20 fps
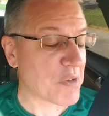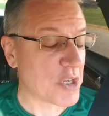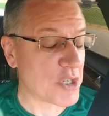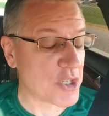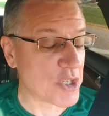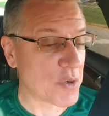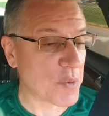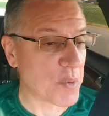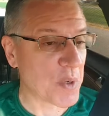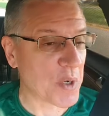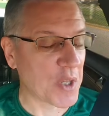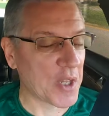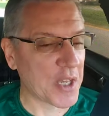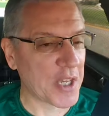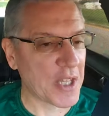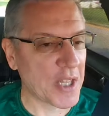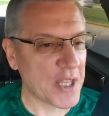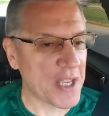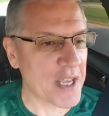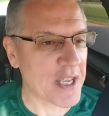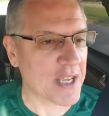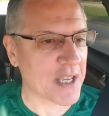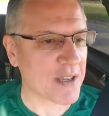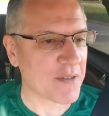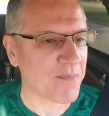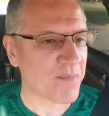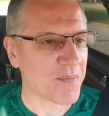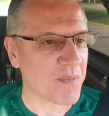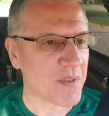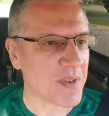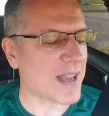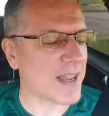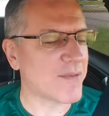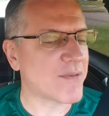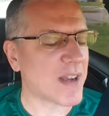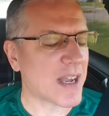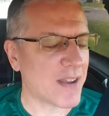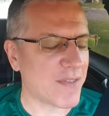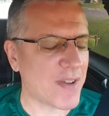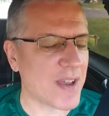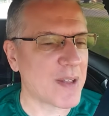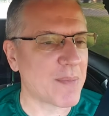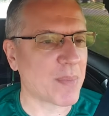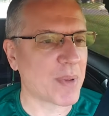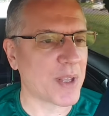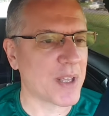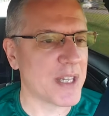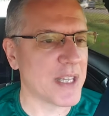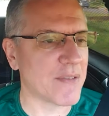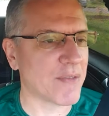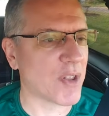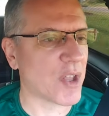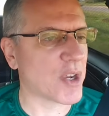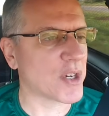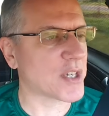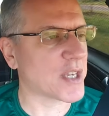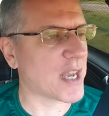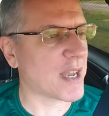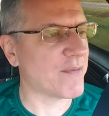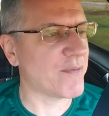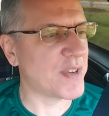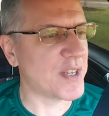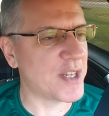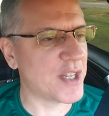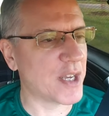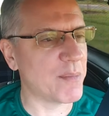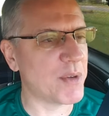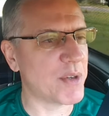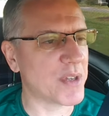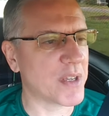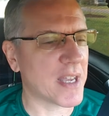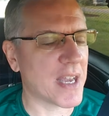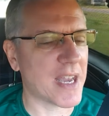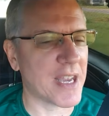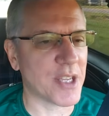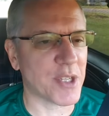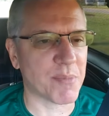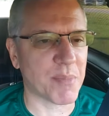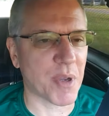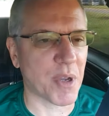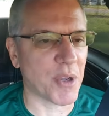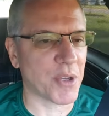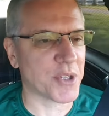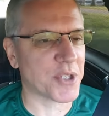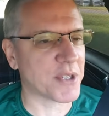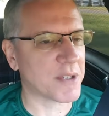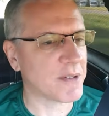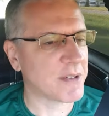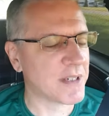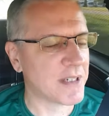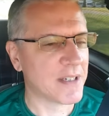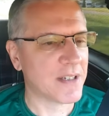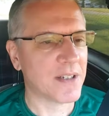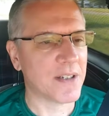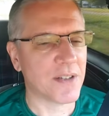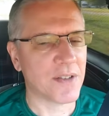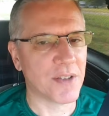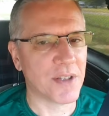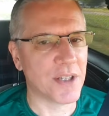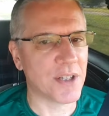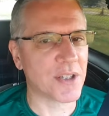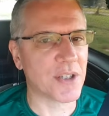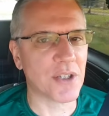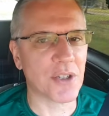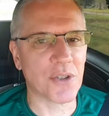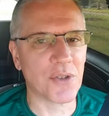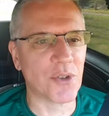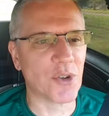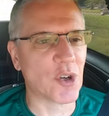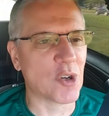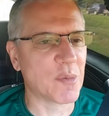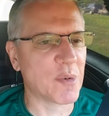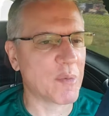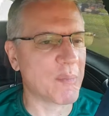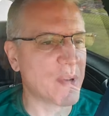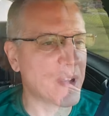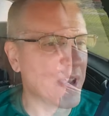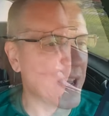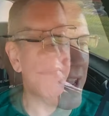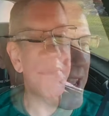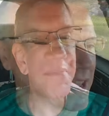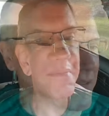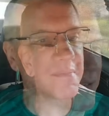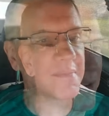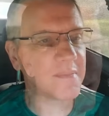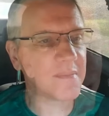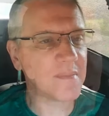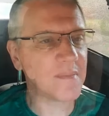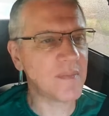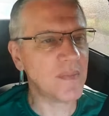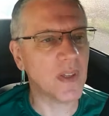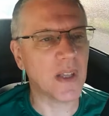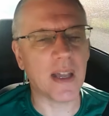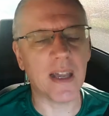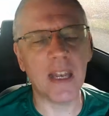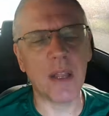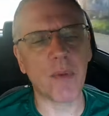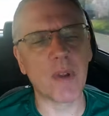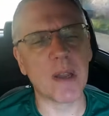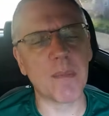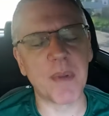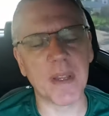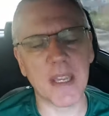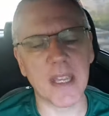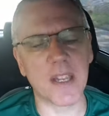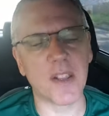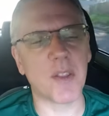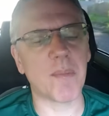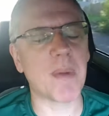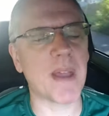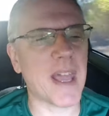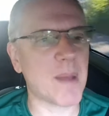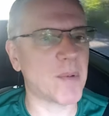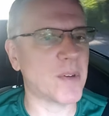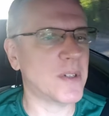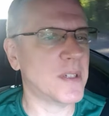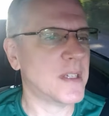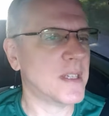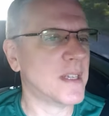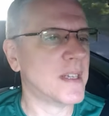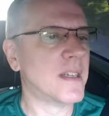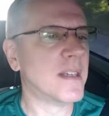Is it really a leak? I've had plenty of longtime VW guys post, this is normal behavior. Anyway, I'm beginning to babble.